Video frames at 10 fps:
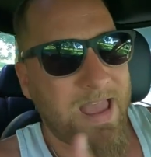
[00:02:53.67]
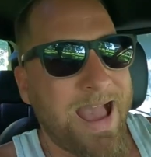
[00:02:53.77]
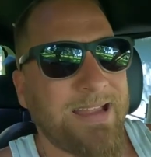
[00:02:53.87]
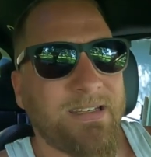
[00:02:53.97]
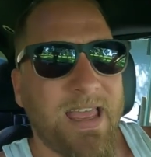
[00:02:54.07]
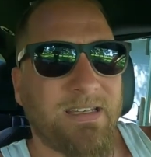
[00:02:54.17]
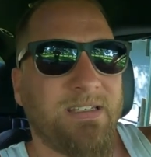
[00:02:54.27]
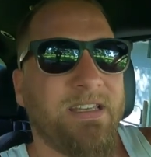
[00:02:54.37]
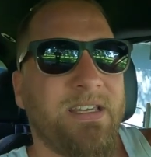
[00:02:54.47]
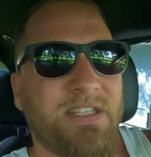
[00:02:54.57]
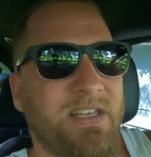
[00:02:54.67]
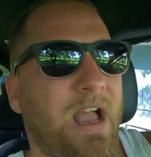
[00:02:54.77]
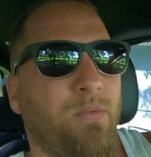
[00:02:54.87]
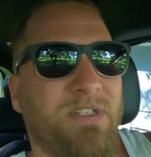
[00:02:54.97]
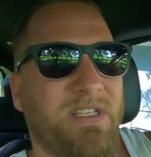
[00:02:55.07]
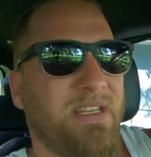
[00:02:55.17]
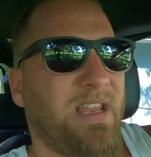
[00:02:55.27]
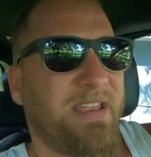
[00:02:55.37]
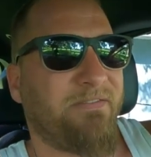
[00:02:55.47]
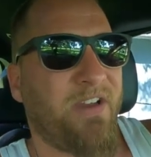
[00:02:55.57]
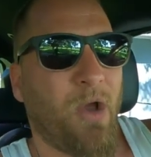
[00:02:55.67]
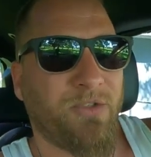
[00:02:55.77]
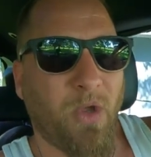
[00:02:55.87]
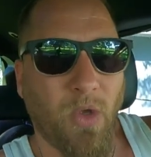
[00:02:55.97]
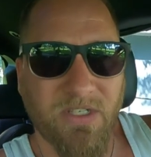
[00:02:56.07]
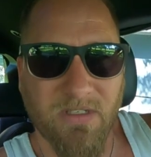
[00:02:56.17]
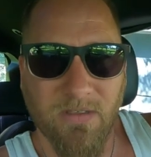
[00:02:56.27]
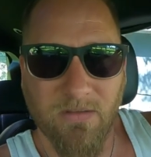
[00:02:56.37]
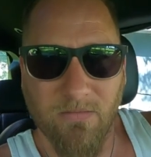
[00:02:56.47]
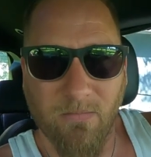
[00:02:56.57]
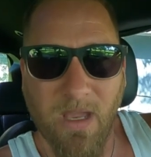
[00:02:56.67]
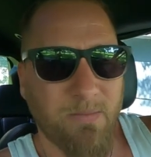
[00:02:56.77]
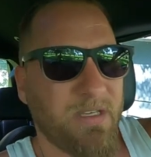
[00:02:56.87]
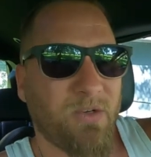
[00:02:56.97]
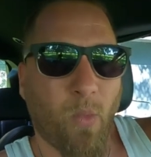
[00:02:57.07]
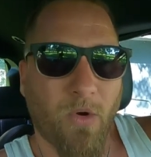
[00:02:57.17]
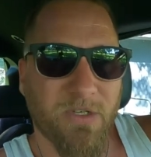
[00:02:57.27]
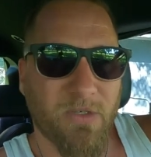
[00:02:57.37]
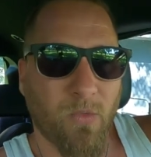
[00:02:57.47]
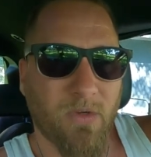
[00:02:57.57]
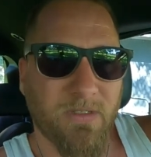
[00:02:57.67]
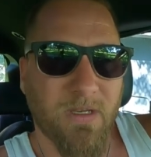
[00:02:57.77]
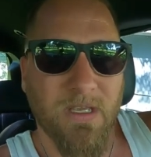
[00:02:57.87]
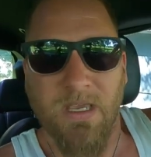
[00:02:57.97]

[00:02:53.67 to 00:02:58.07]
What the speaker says: Out of that list, I would say like Valdosta might be the worst one.